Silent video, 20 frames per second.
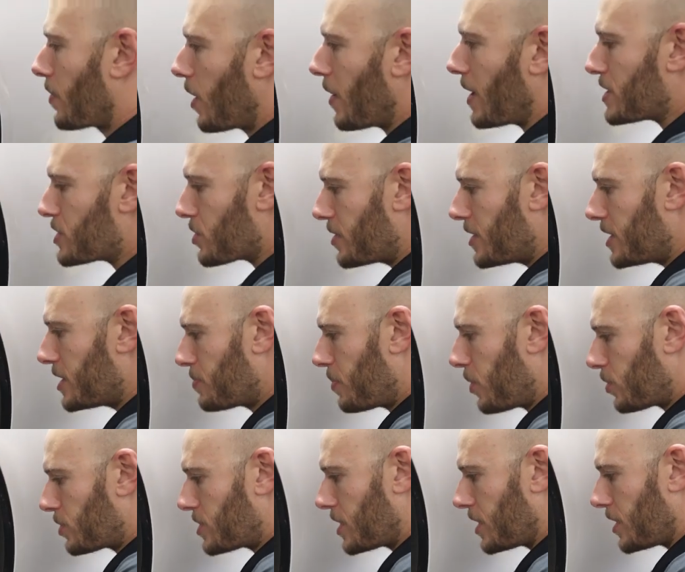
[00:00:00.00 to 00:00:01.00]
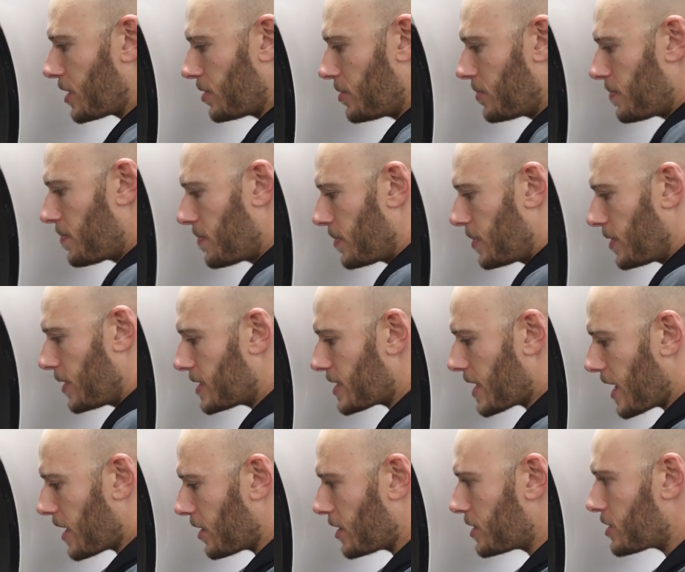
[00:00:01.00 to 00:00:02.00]
All right, so these bolts here, these
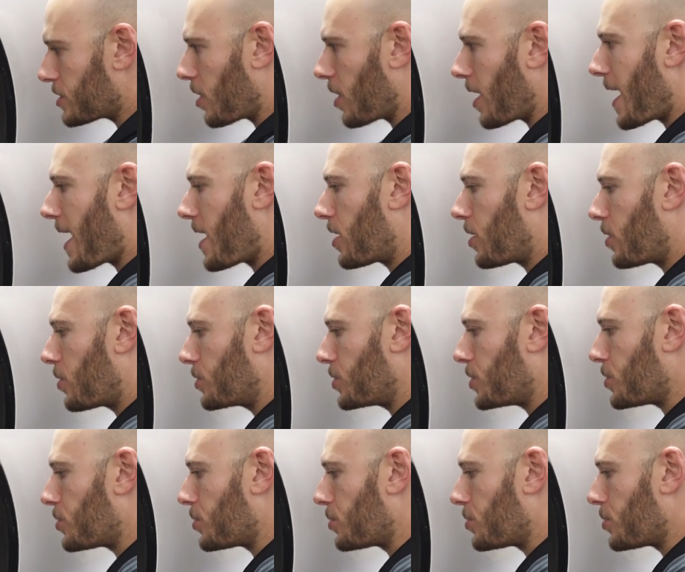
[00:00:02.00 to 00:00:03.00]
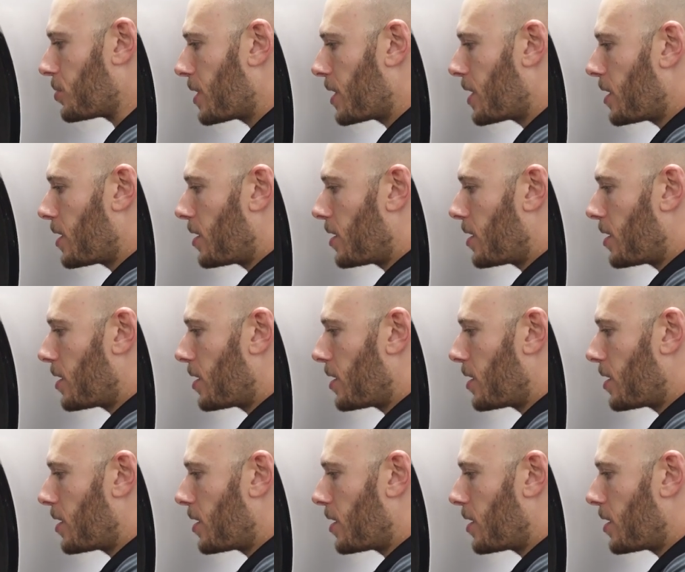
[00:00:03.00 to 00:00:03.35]
Allen's are how you